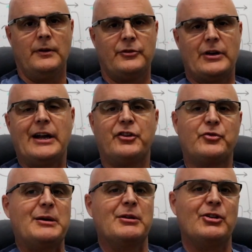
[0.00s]
So how does
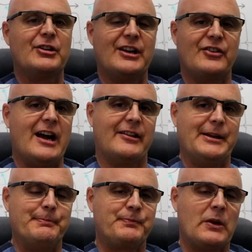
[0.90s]
treatment look
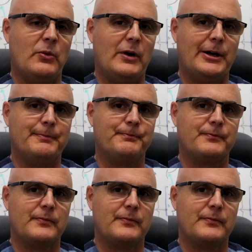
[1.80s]
exactly? Well,